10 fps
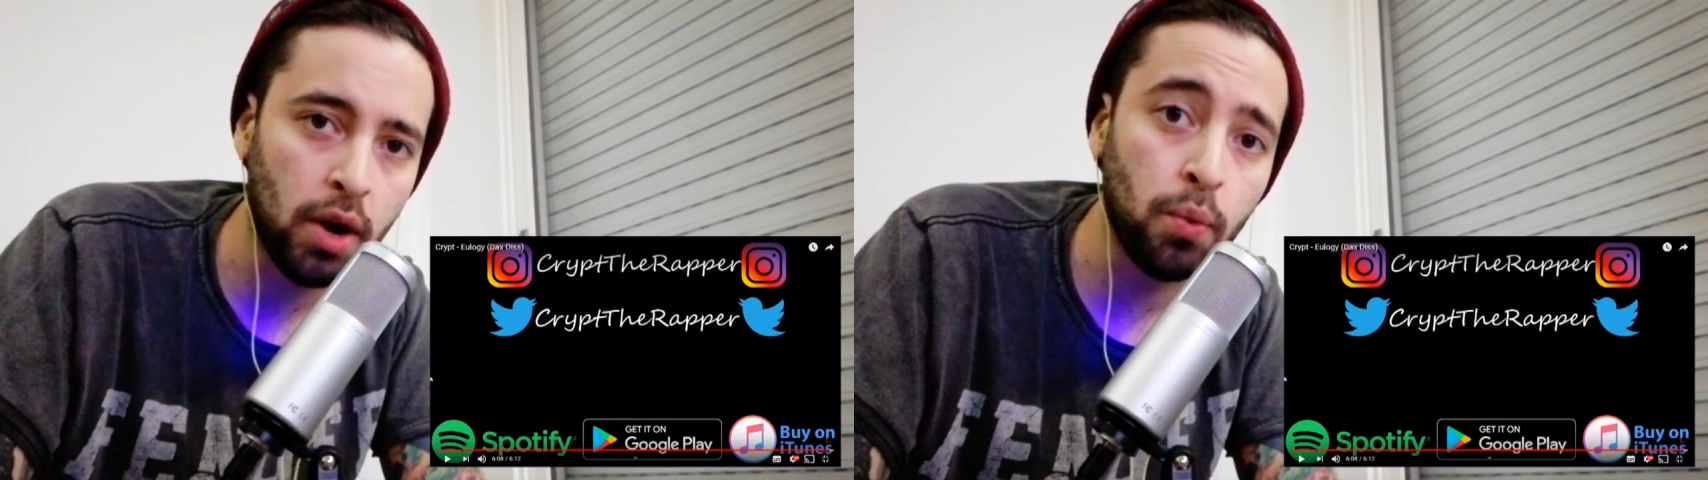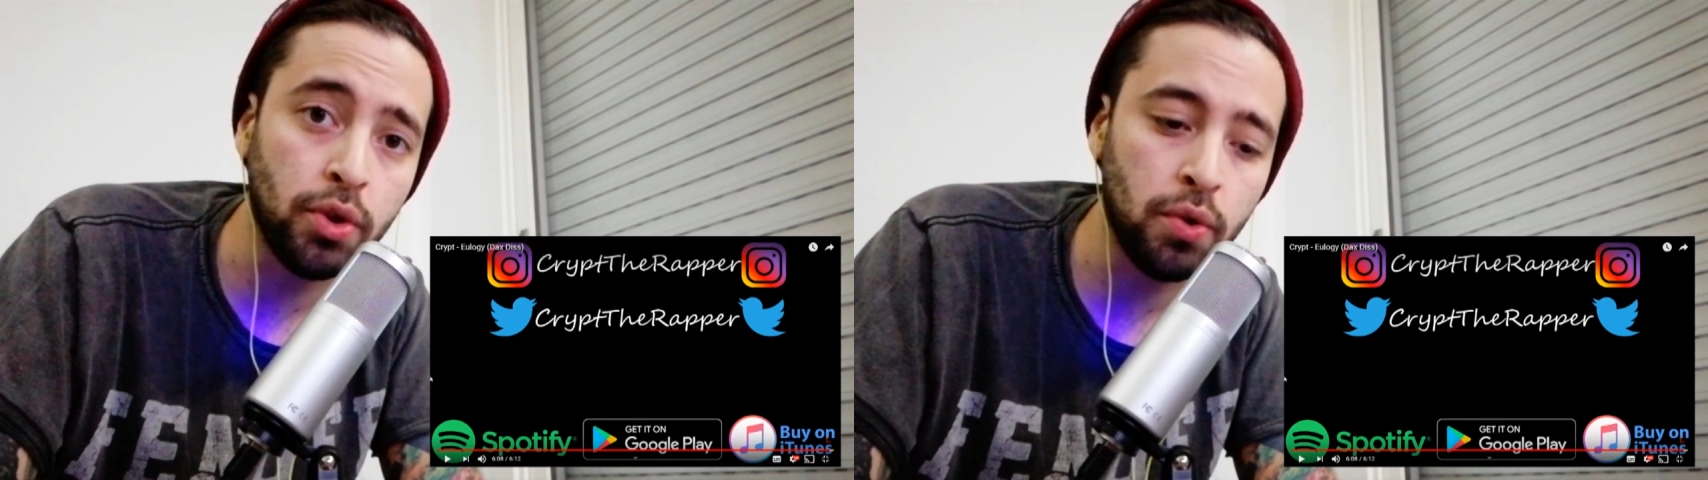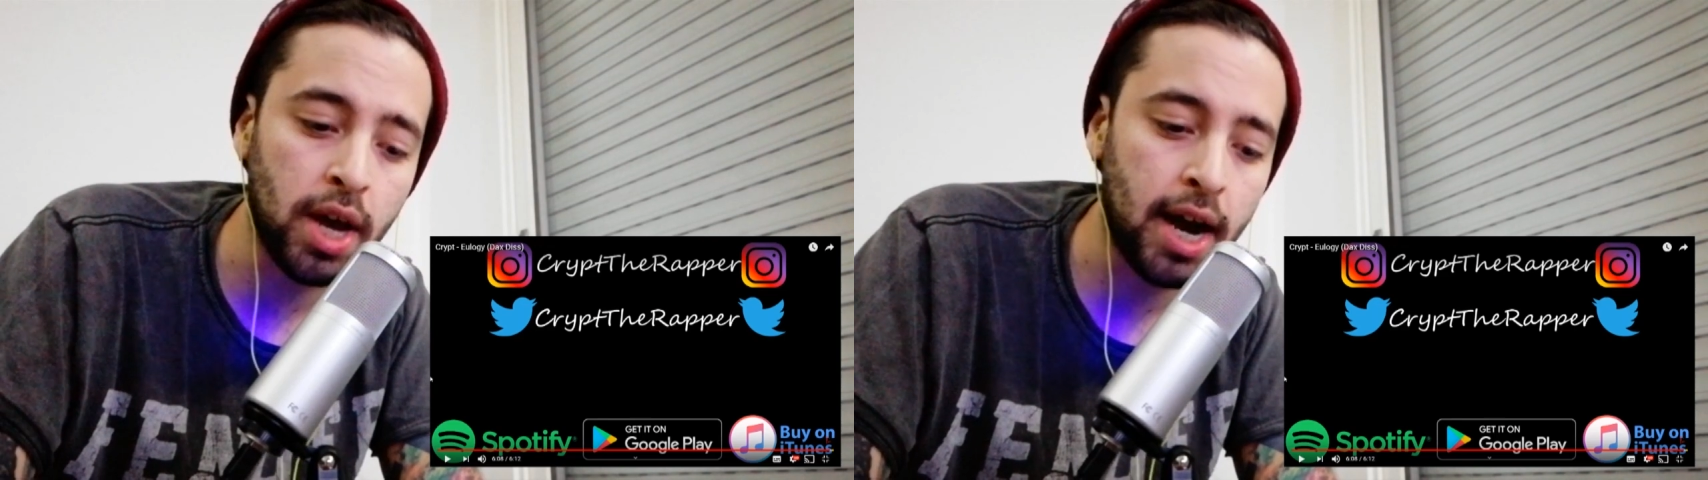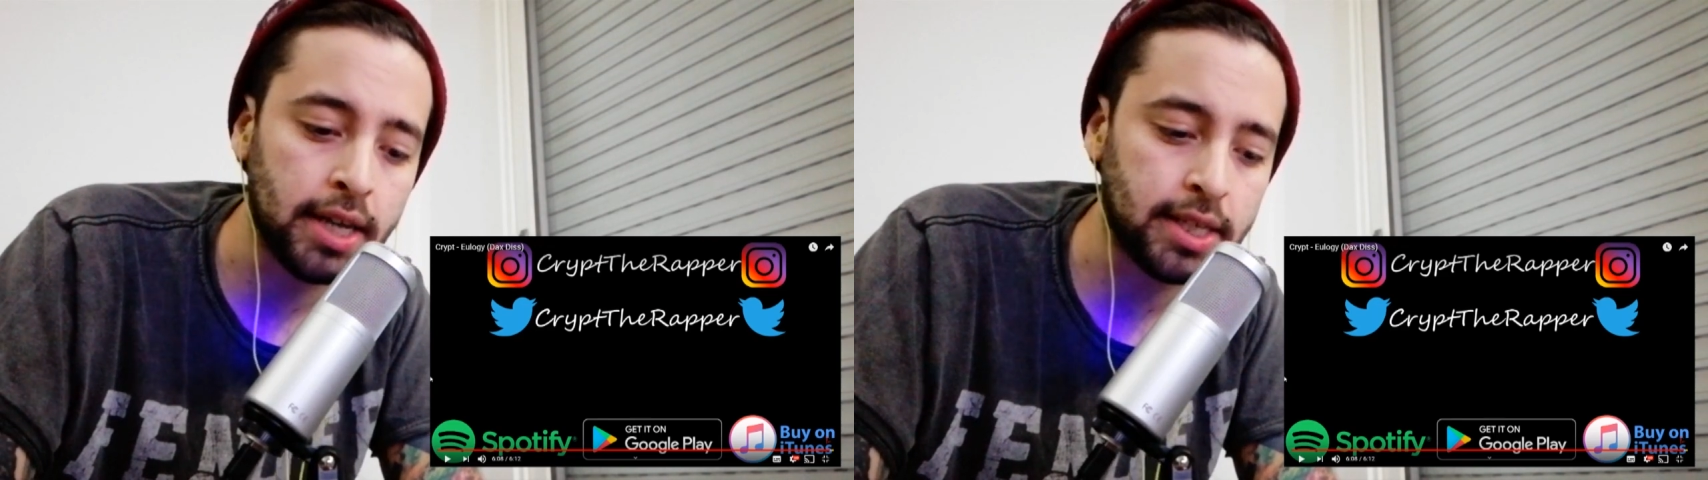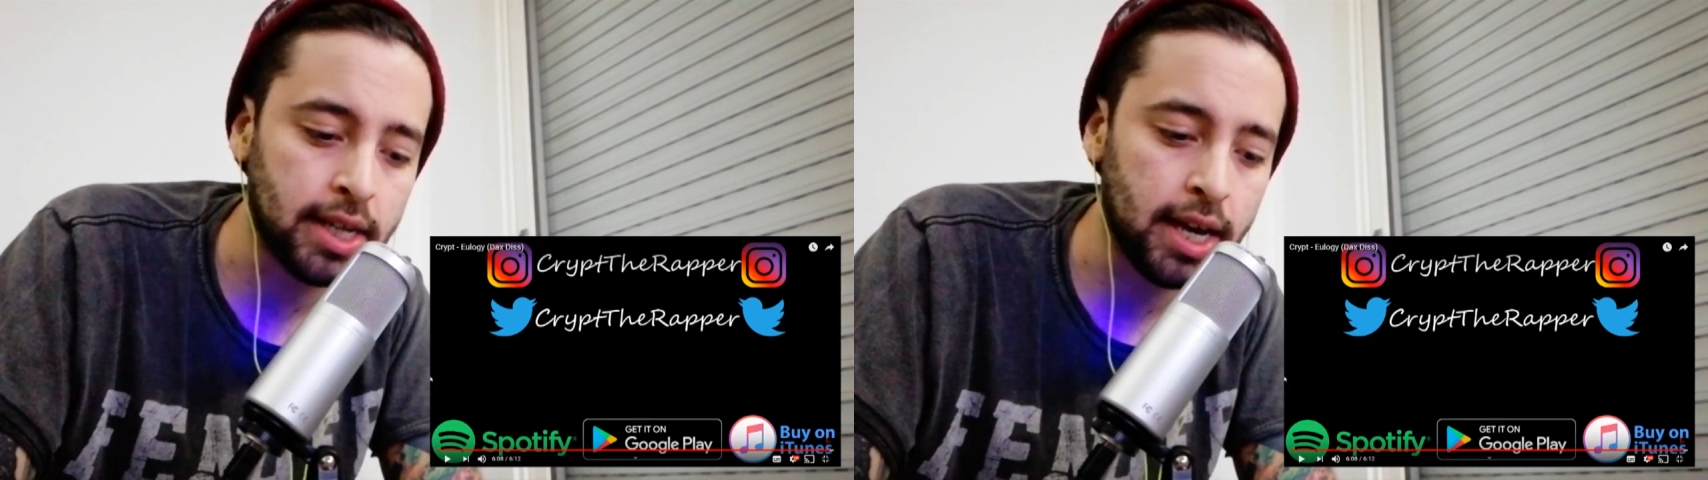I fuck with you
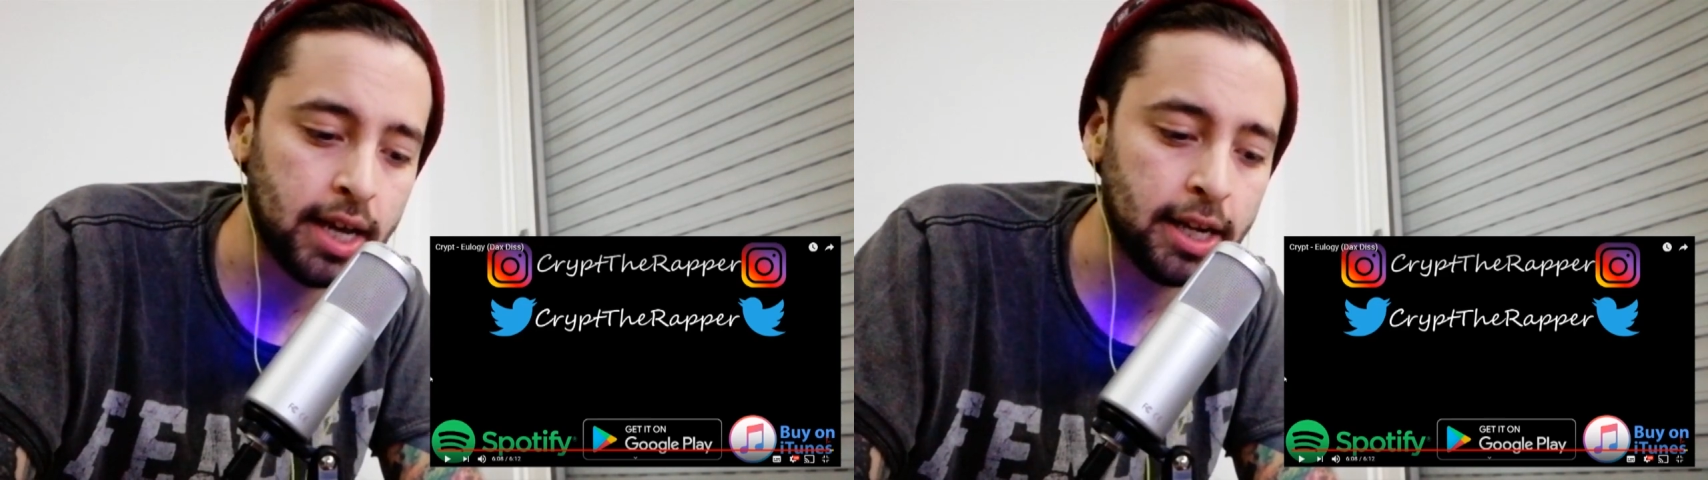guys.